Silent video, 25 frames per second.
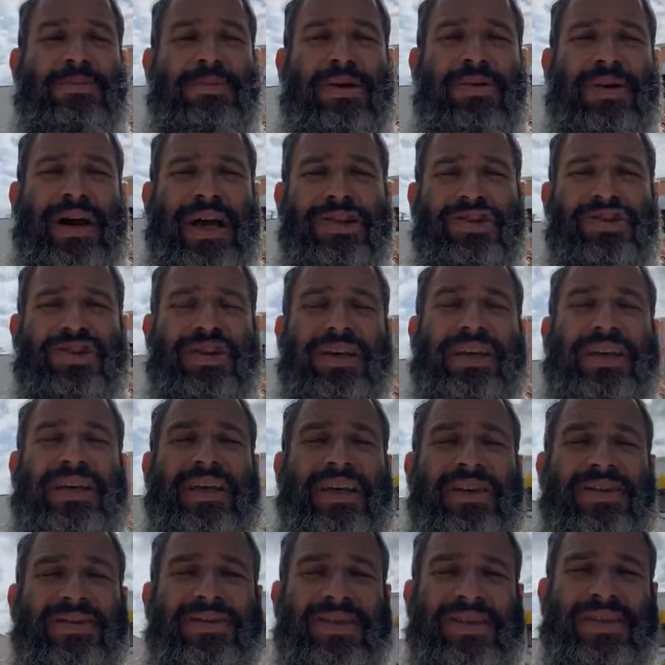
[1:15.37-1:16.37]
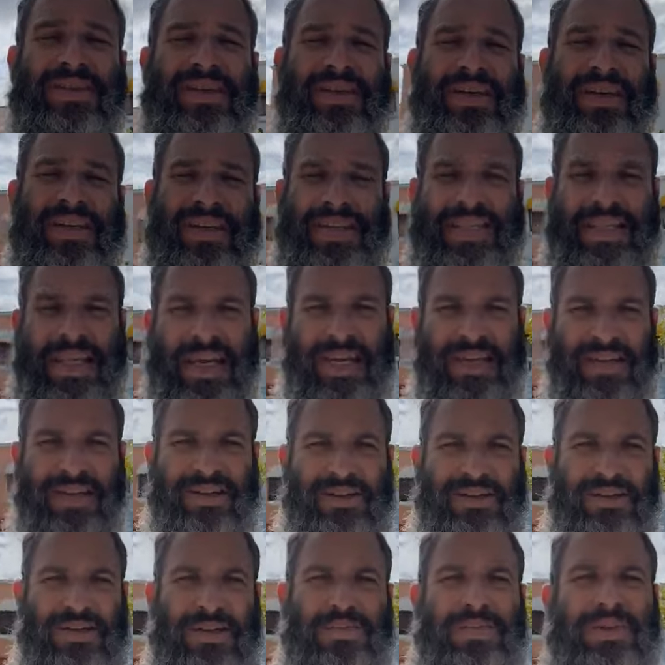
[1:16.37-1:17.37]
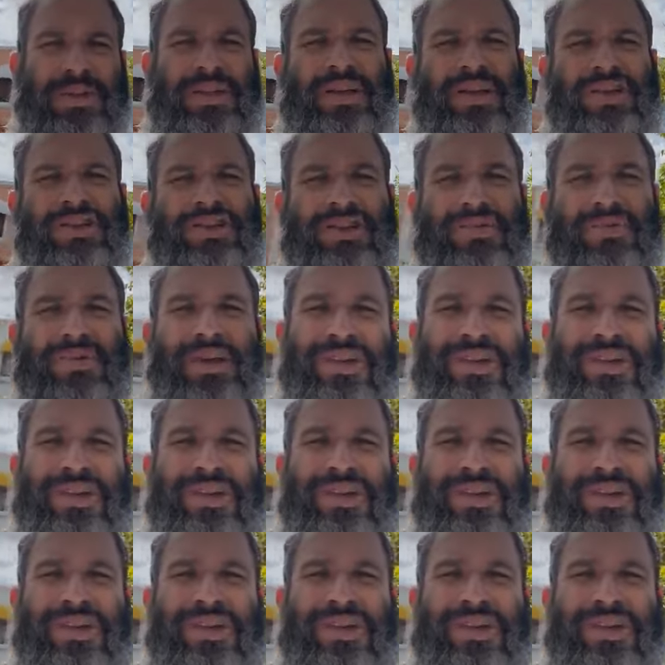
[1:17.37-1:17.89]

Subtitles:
But Rashi gives a second interpretation.